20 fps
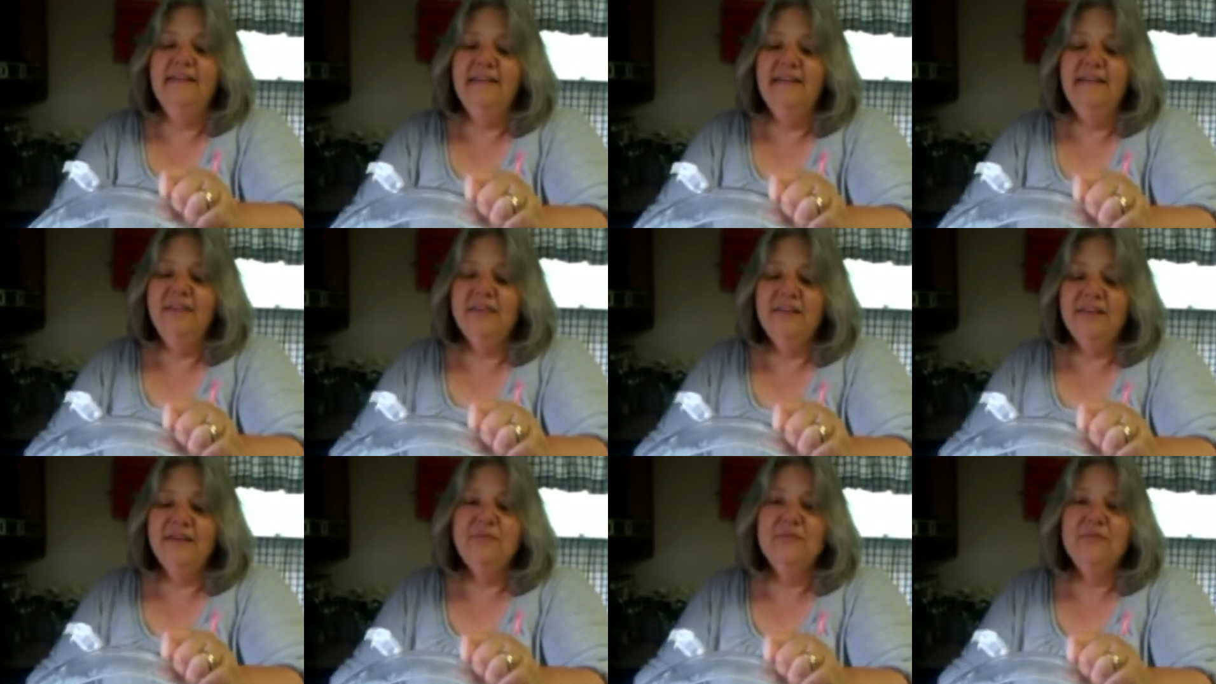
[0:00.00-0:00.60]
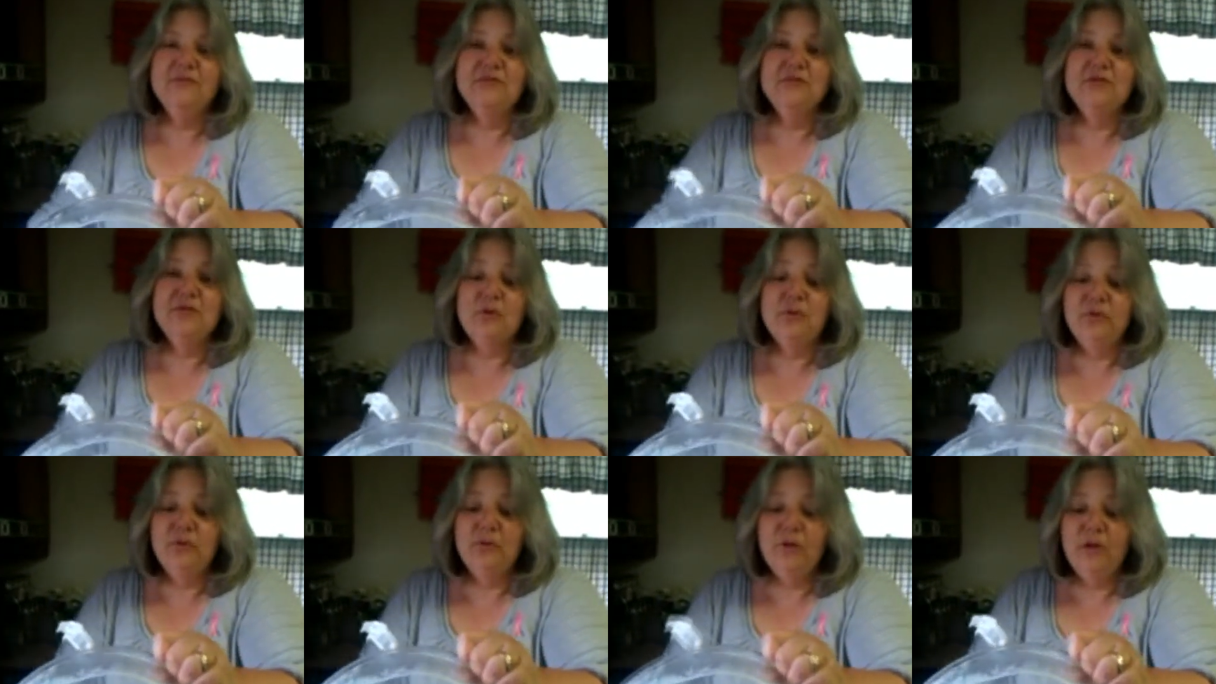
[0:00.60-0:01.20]
That thing was
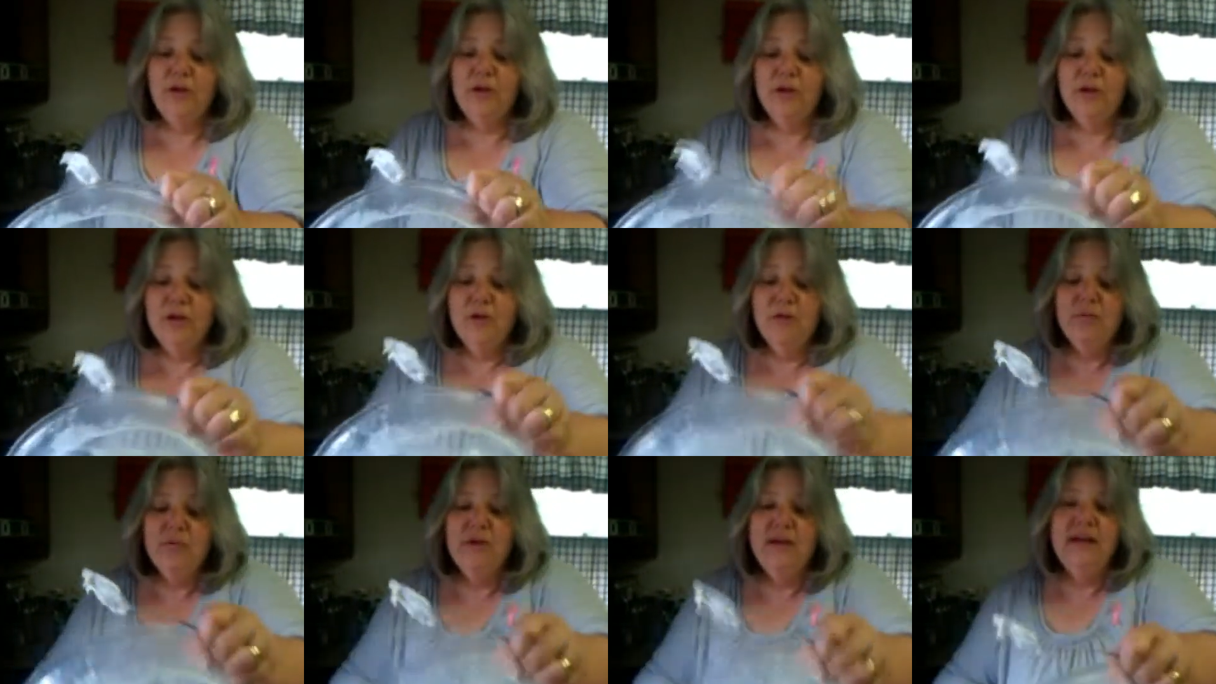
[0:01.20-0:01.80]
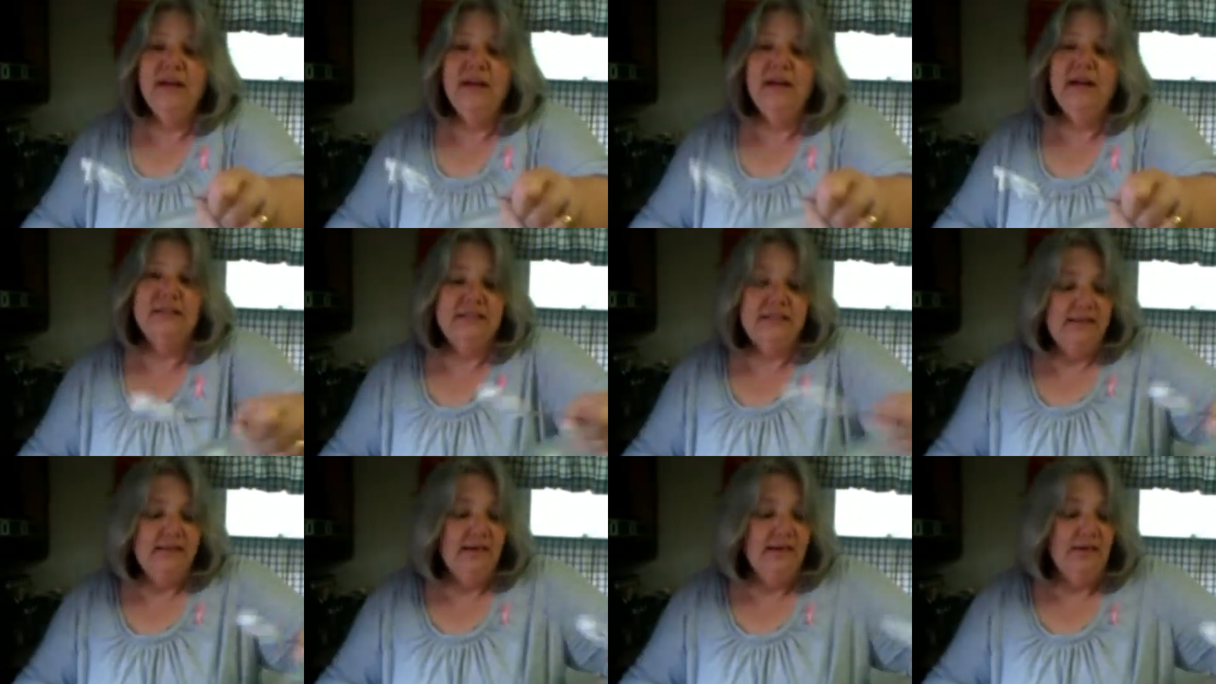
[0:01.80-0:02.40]
so tall, we held
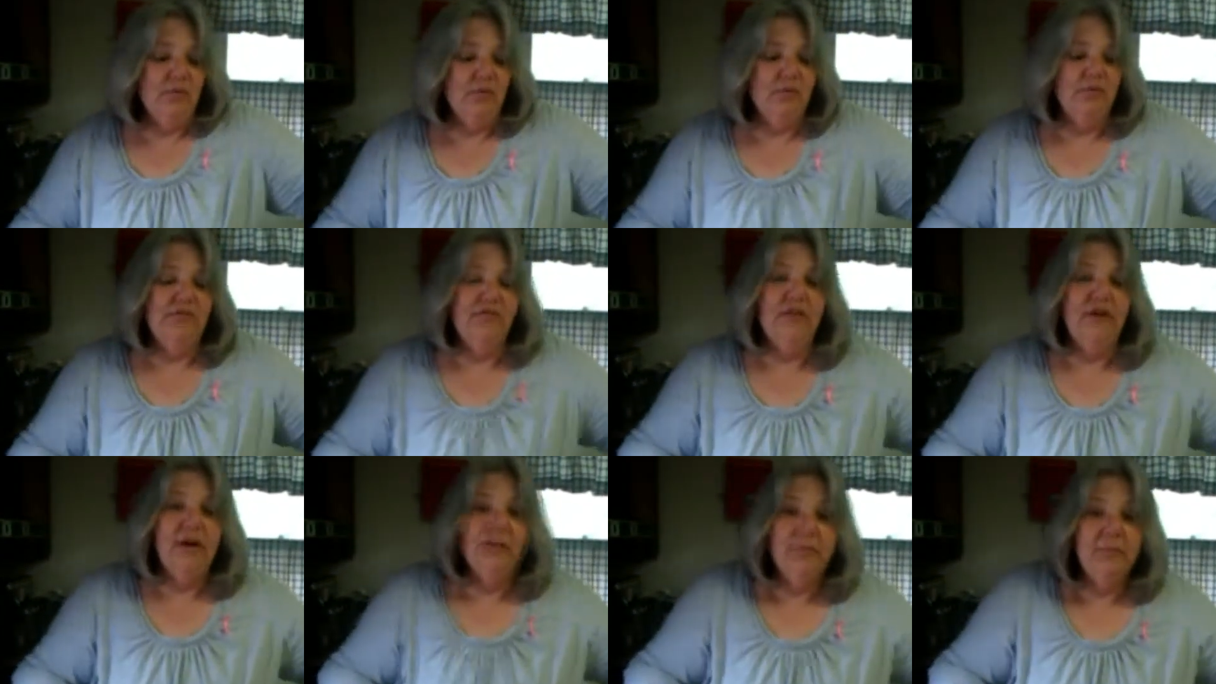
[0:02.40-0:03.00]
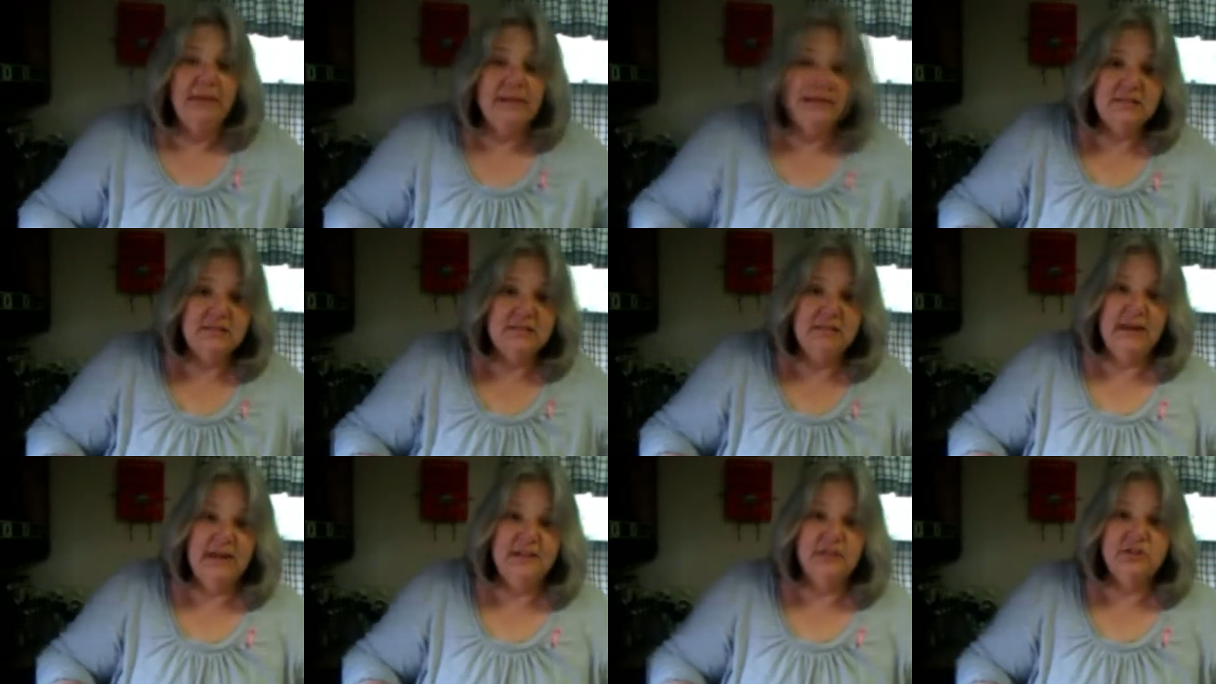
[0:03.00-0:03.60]
it together with fireplace
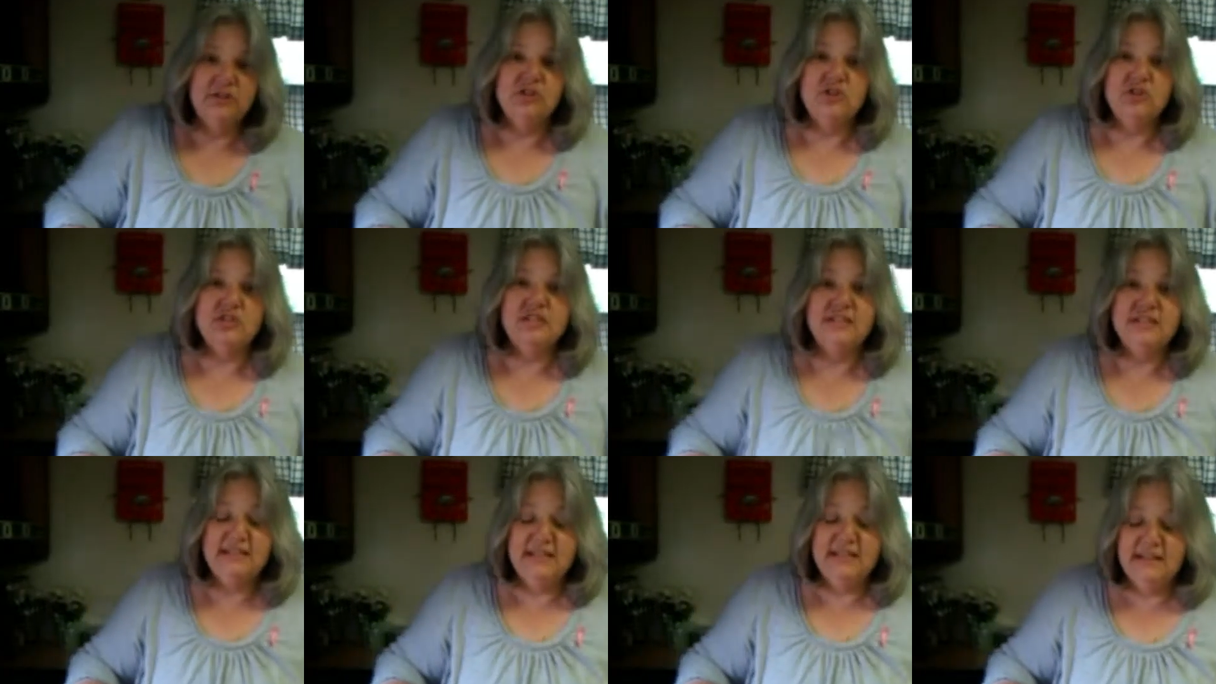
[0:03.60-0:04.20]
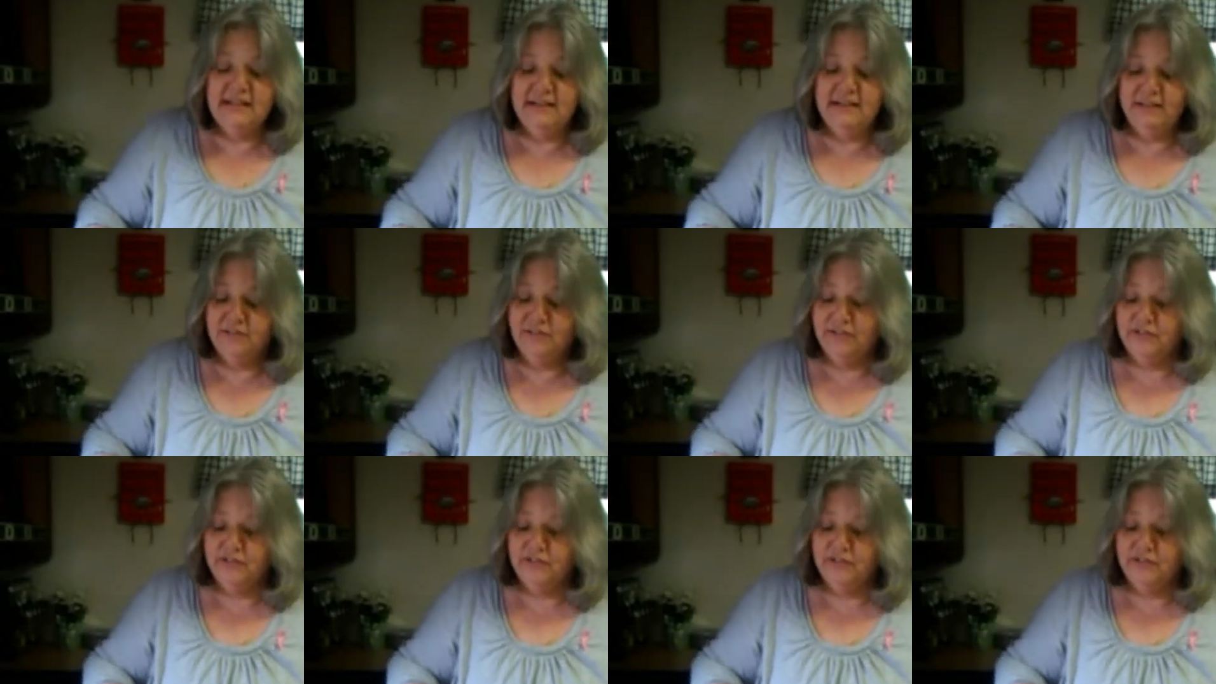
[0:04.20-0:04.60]
matches just to get it in the